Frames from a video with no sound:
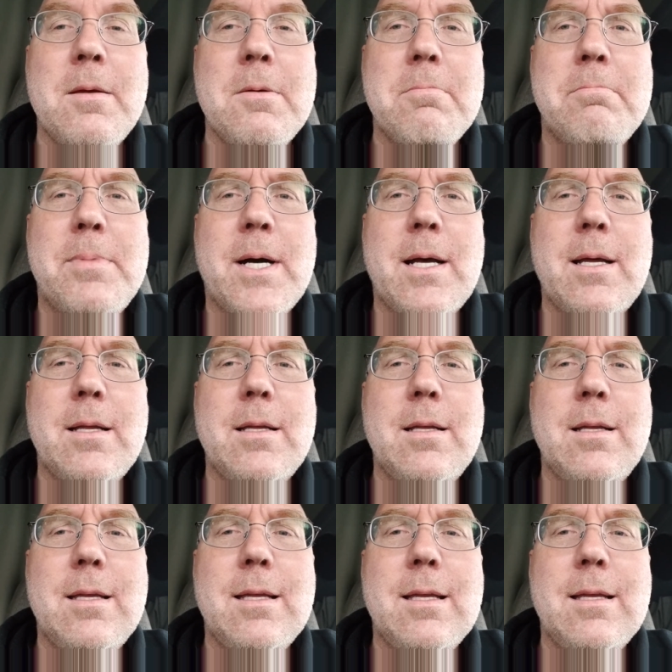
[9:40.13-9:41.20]
But
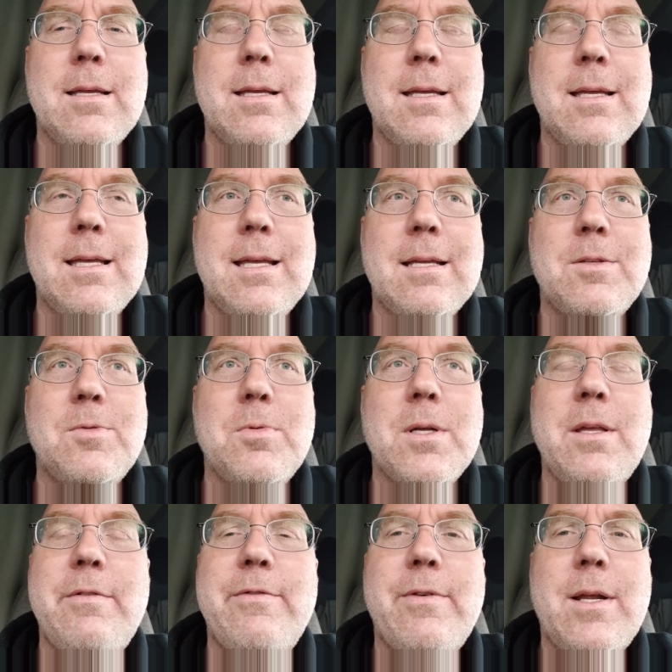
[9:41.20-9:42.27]
it's
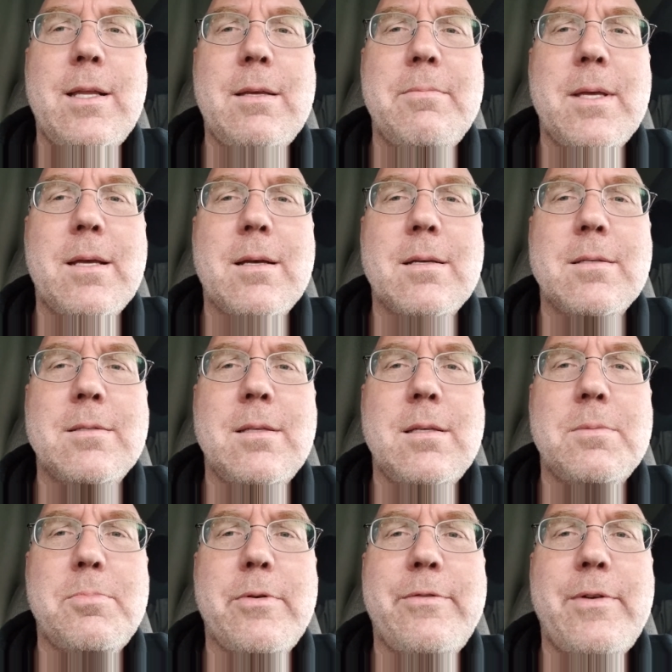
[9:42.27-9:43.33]
really funny because
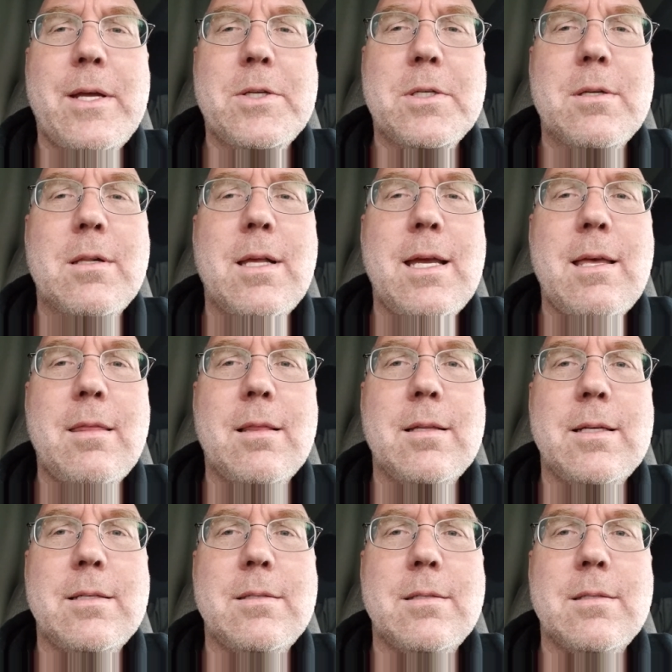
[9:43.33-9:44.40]
these professional
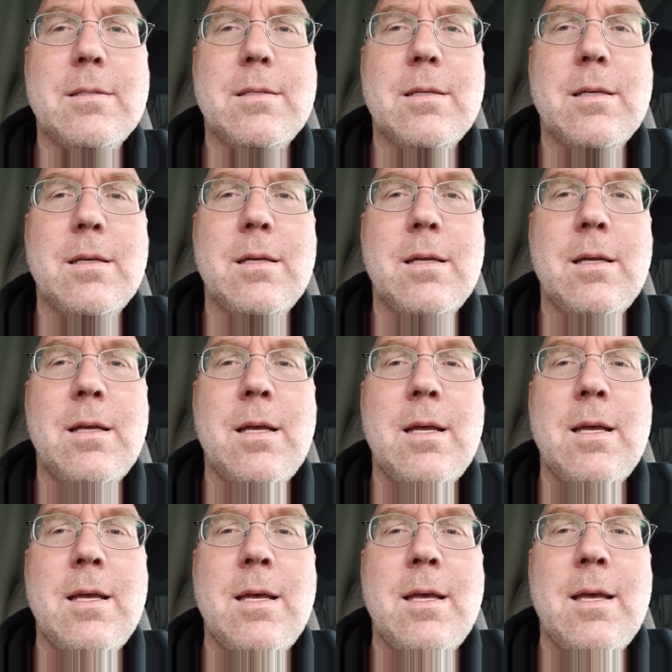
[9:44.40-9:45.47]
athletes
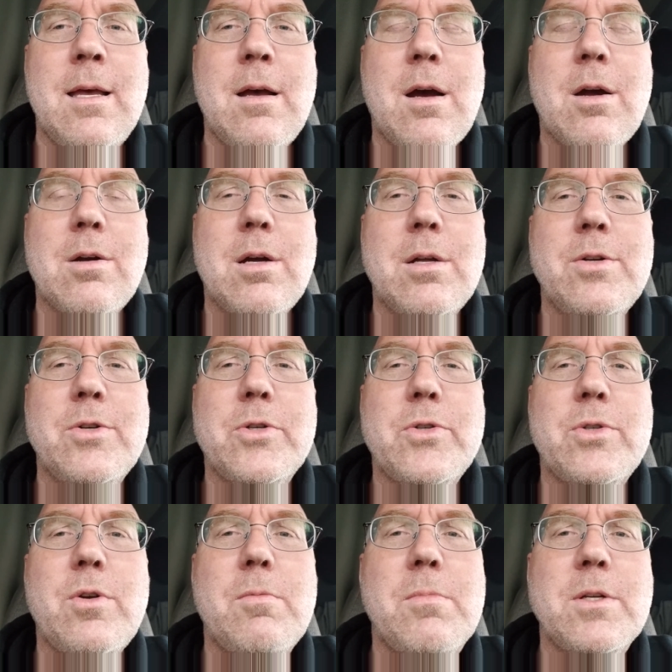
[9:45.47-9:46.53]
are under
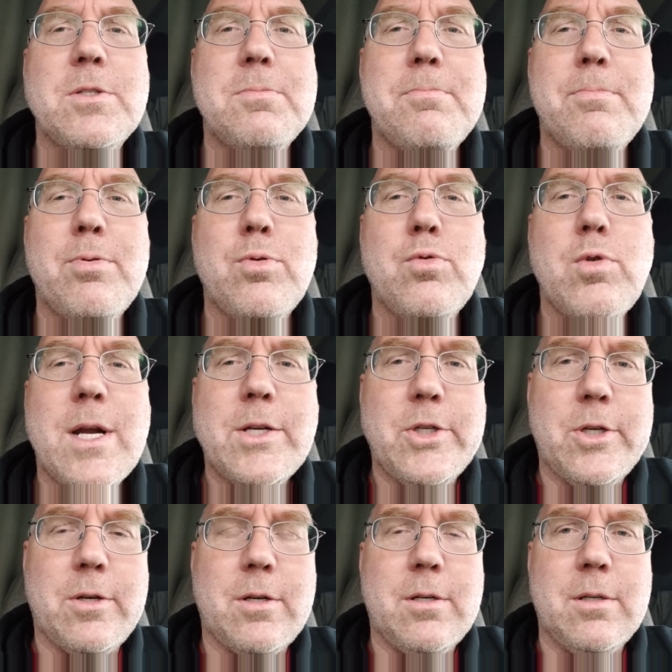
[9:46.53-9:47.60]
so much
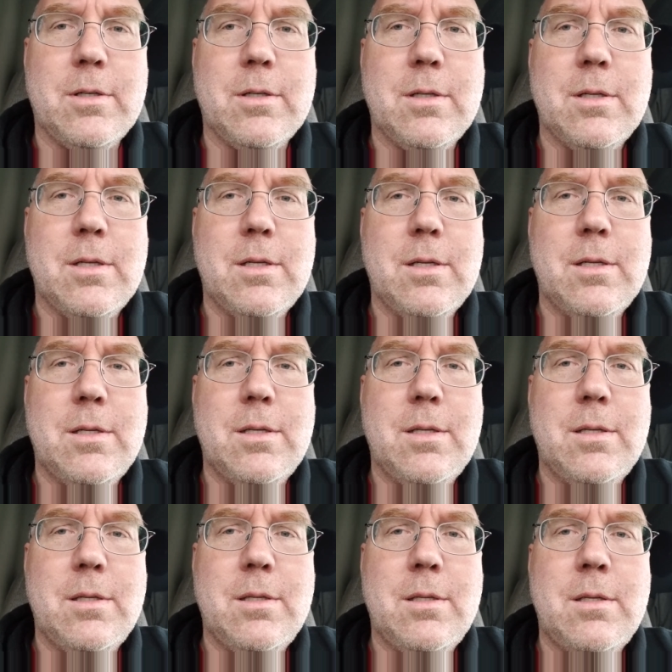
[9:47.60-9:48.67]
pressure
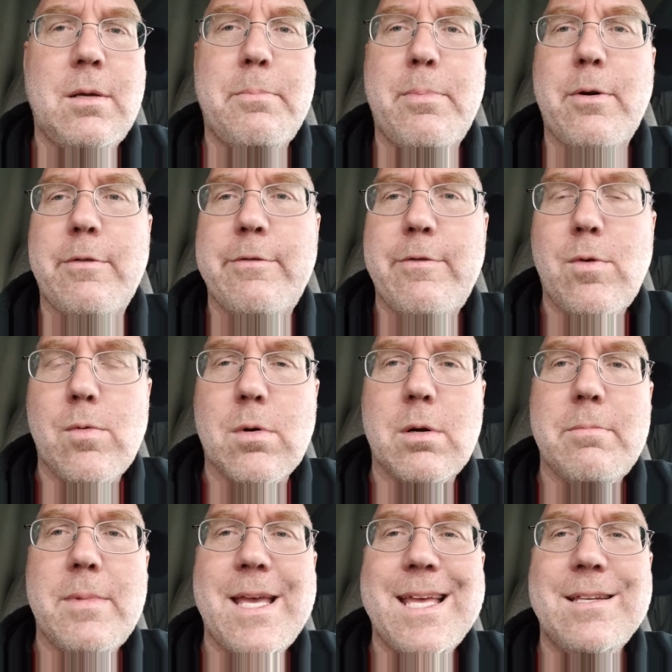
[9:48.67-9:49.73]
to
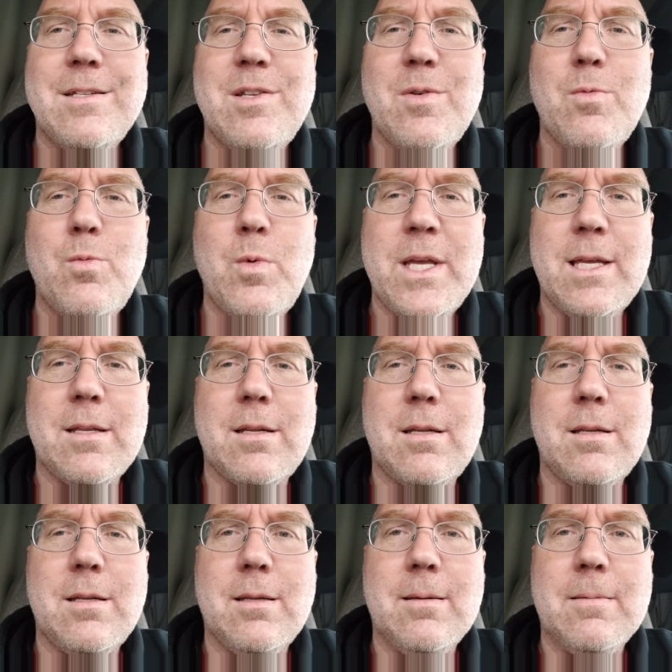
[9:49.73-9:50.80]
perform and to win.